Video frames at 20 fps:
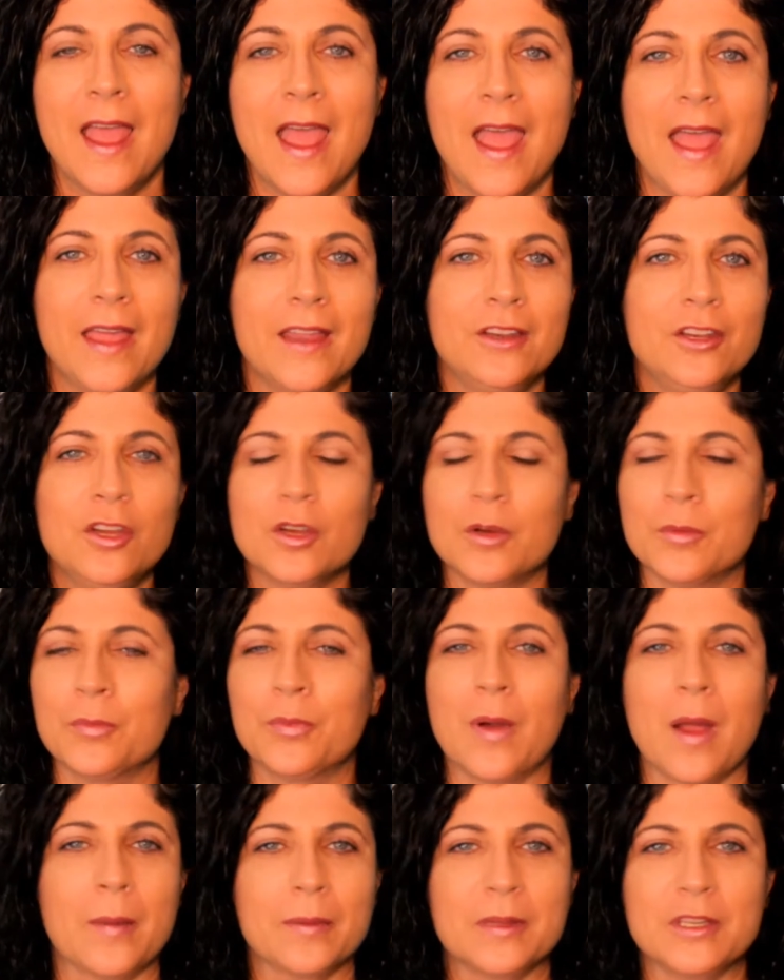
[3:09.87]
And you can
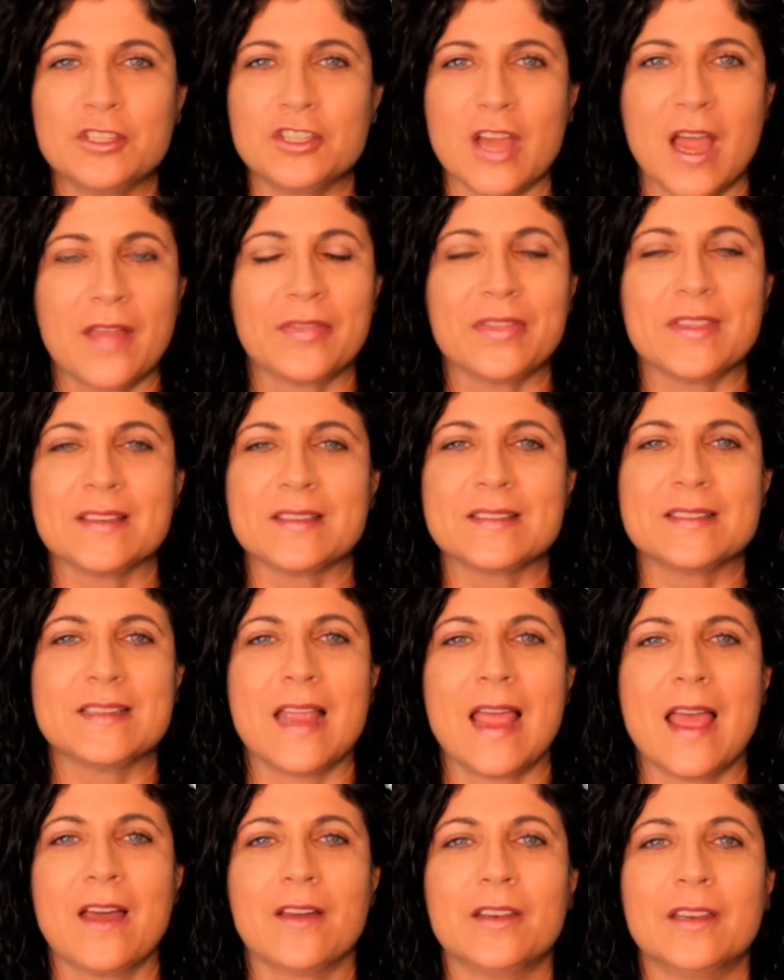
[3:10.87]
probably jot this
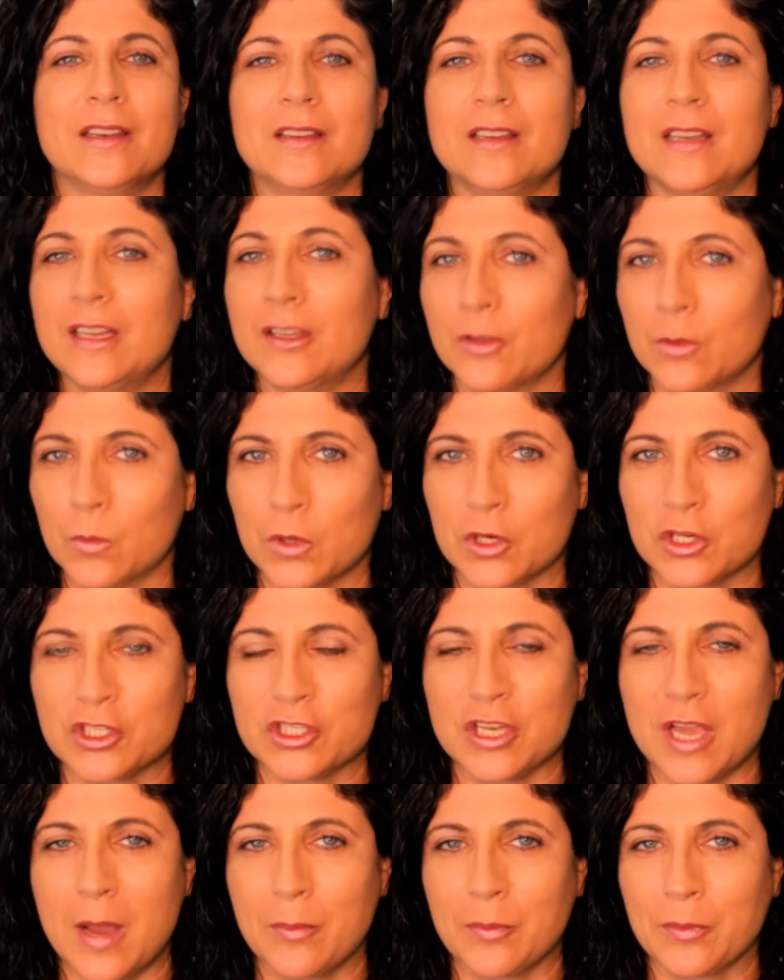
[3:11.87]
down in the
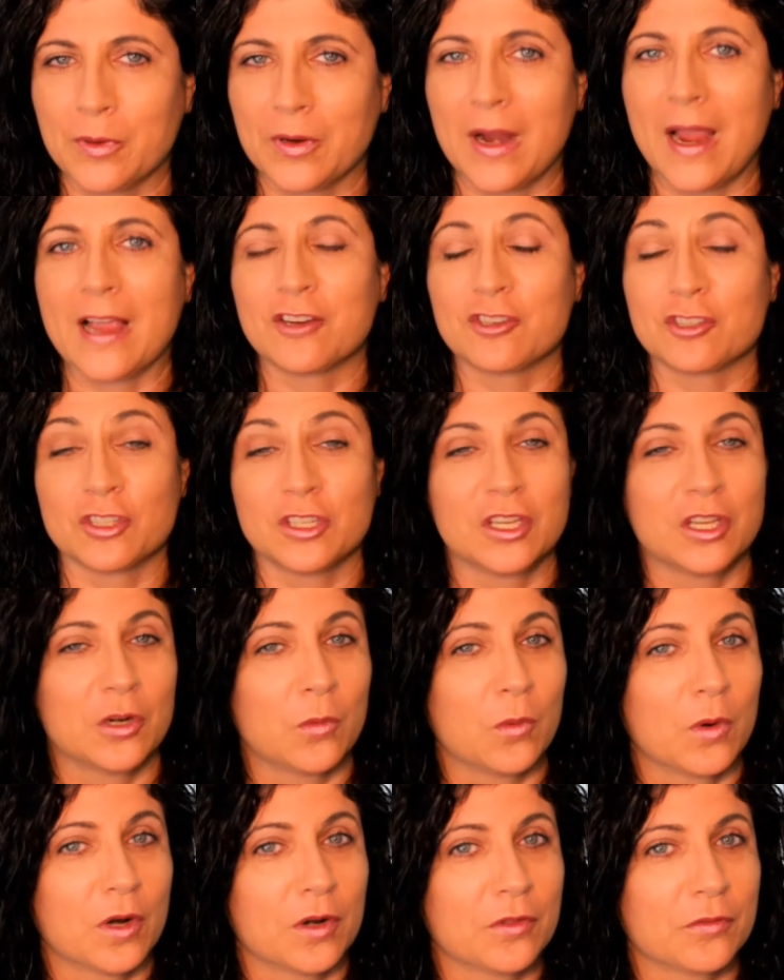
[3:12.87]
workshop. We're actually going to
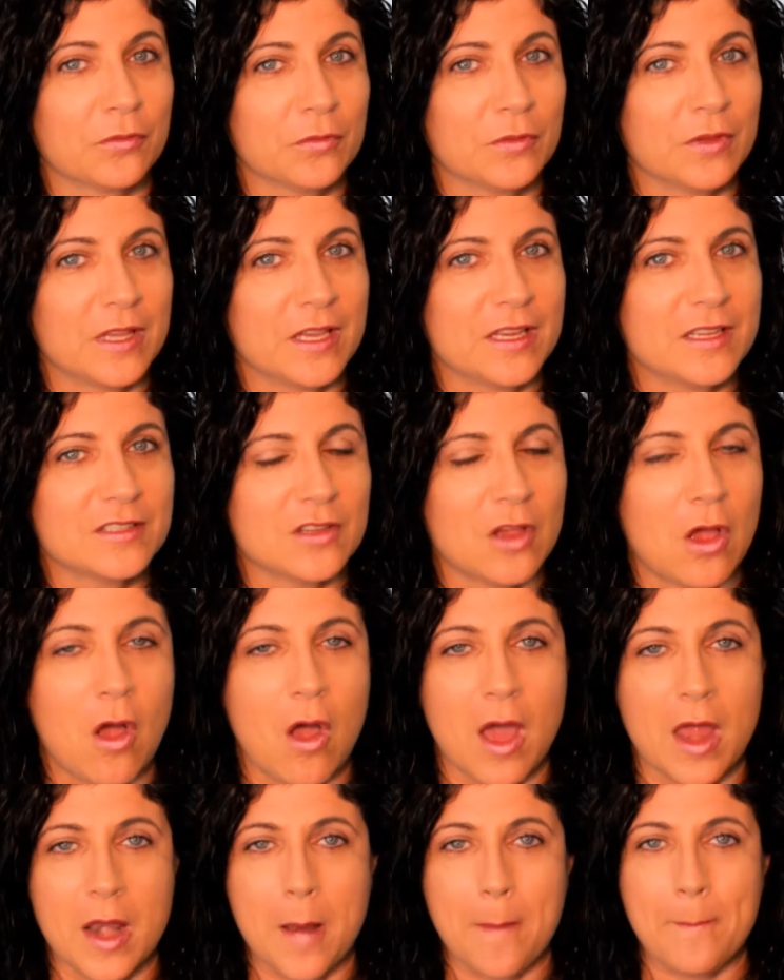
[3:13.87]
work through this
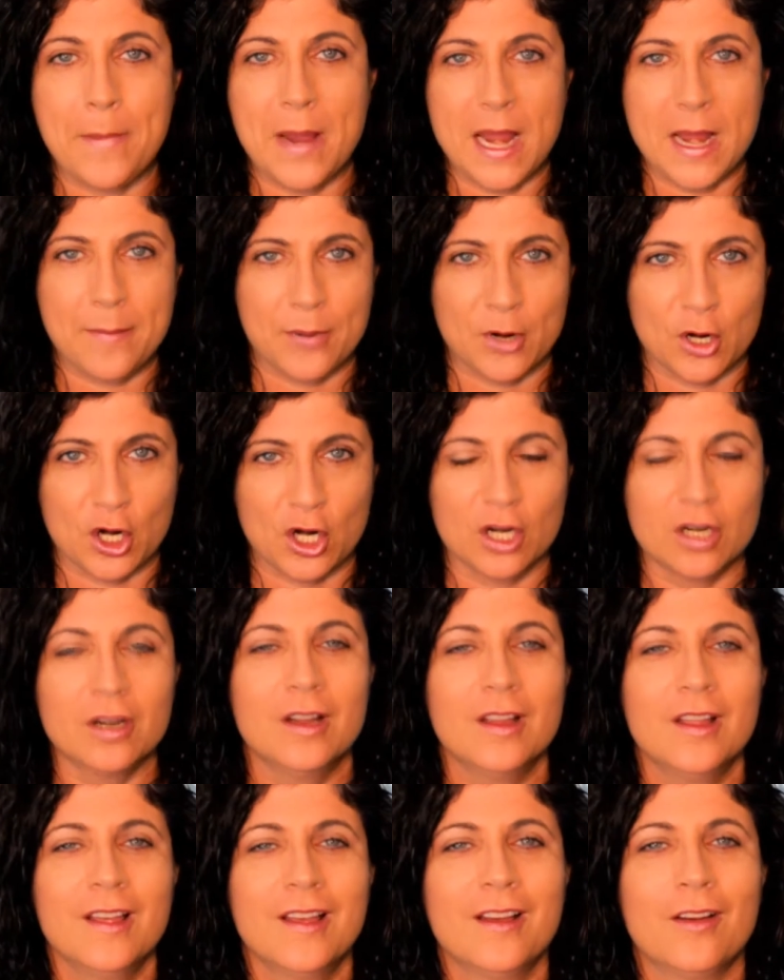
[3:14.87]
on paper
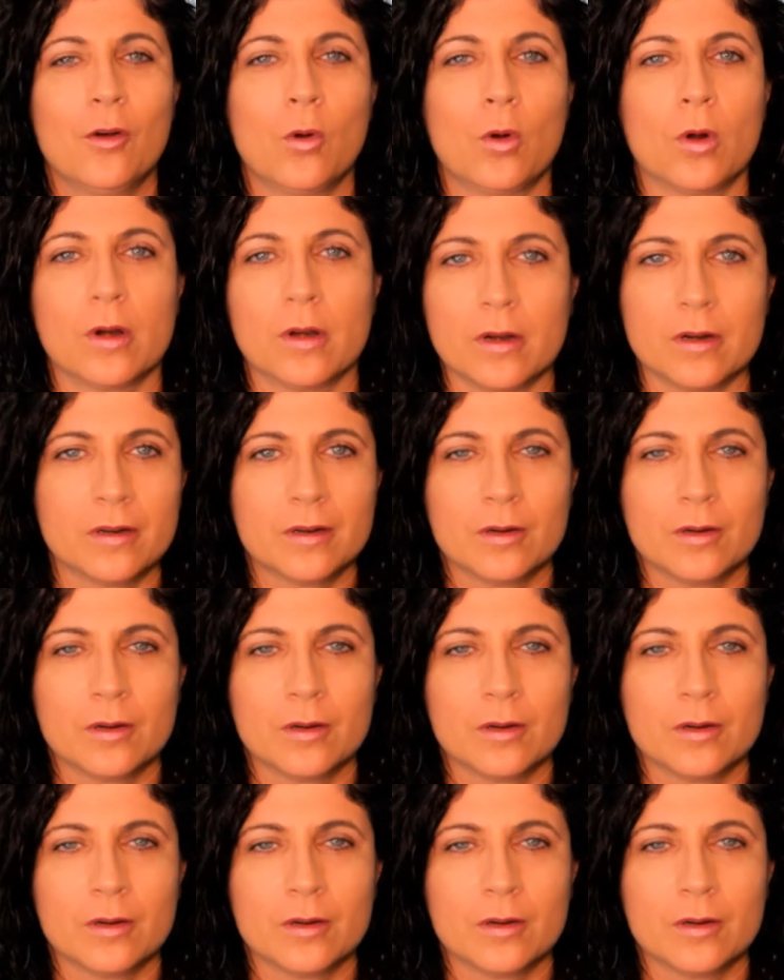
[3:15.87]
or